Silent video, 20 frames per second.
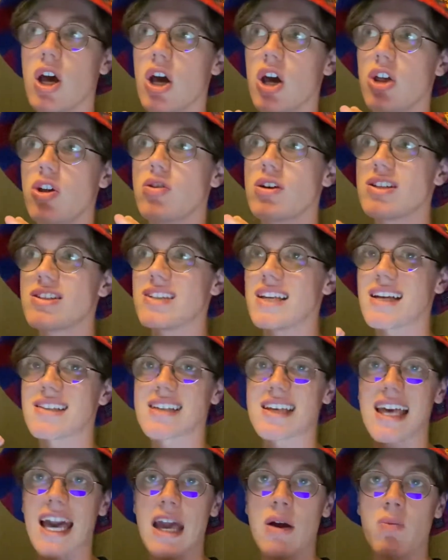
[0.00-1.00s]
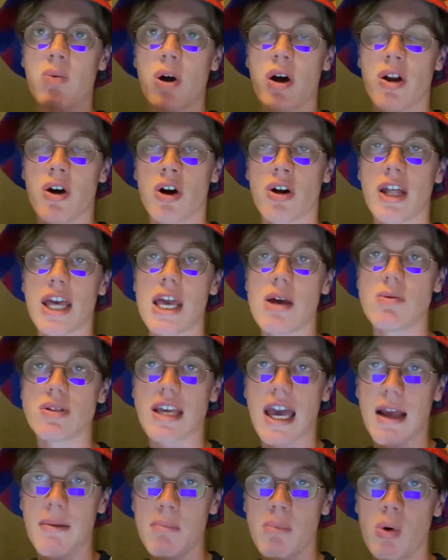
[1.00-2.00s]
You could see as the game went on, he was
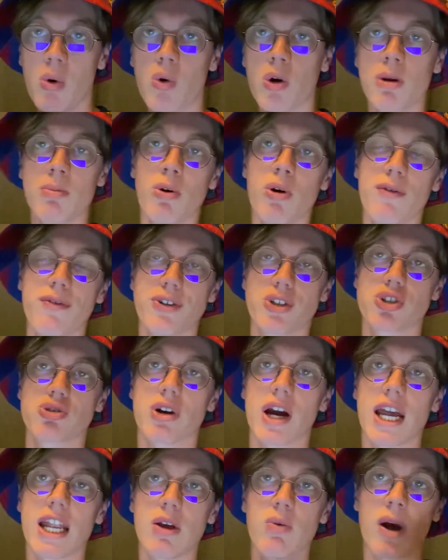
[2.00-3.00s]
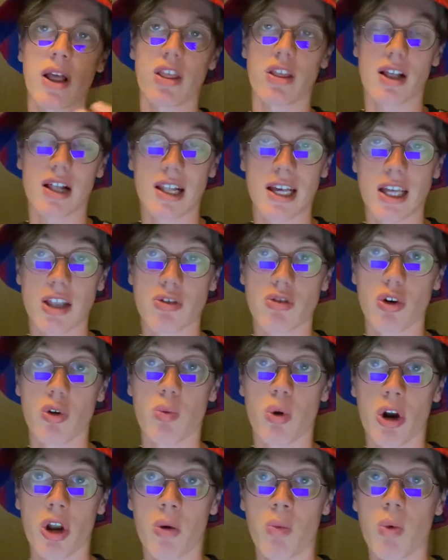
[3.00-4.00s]
getting more and more frustrated. He went clean through
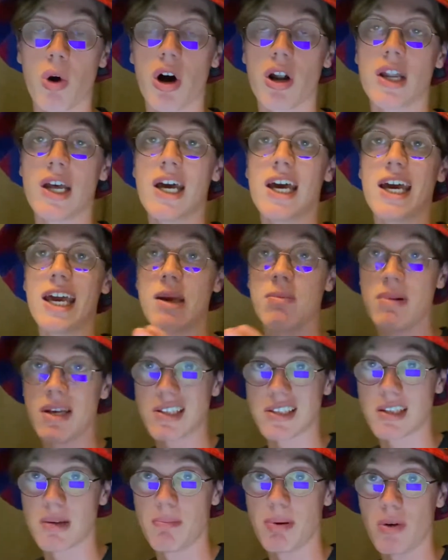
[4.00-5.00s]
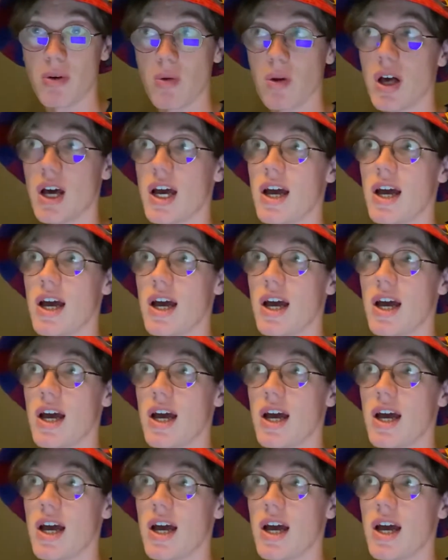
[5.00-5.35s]
one-on-one. He missed the ball.